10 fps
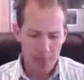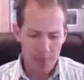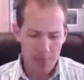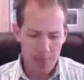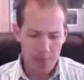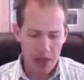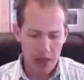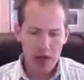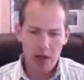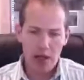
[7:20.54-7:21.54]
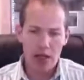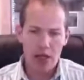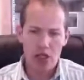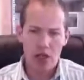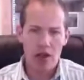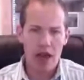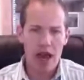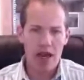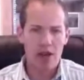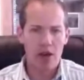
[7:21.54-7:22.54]
Um, in in addition to
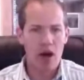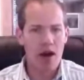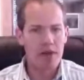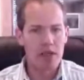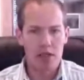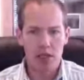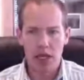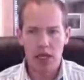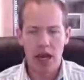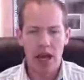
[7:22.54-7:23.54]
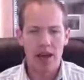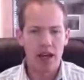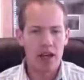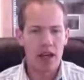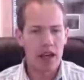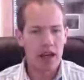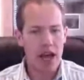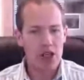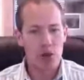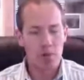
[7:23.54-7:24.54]
that, you know, obviously it, it,
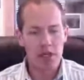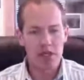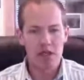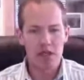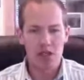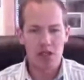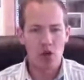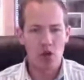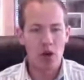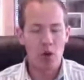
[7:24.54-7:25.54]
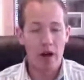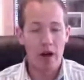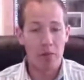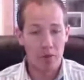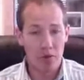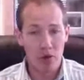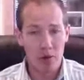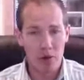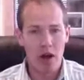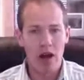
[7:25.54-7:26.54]
as your business is doing well and
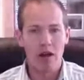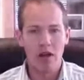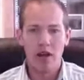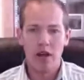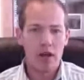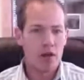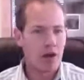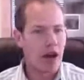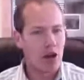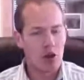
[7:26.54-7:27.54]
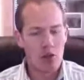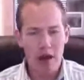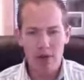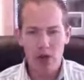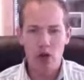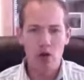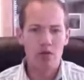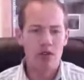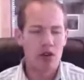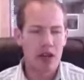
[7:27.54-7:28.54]
performing well, you've got good
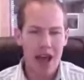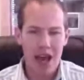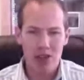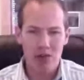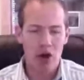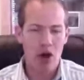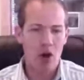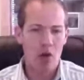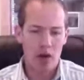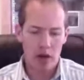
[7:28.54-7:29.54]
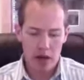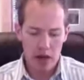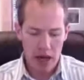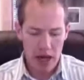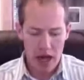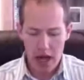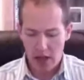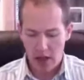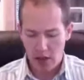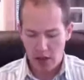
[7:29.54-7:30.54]
revenues, good cash flow,
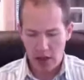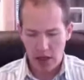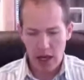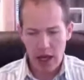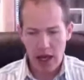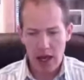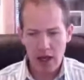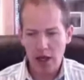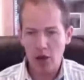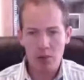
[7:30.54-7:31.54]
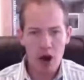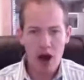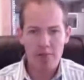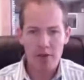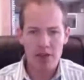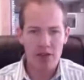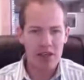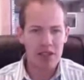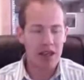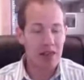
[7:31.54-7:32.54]
uh, good profits, and
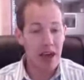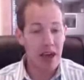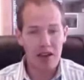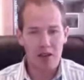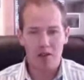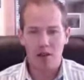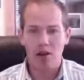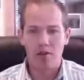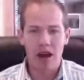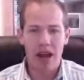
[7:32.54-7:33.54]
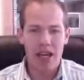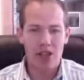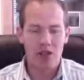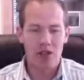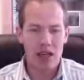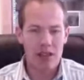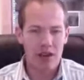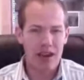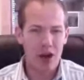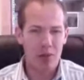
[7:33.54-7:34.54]
things like that. You know, financially, that's
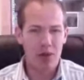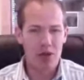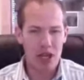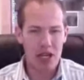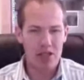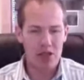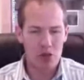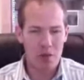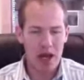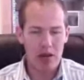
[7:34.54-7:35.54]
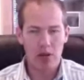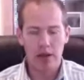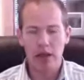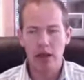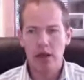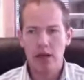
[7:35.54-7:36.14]
going to help your chances dramatically.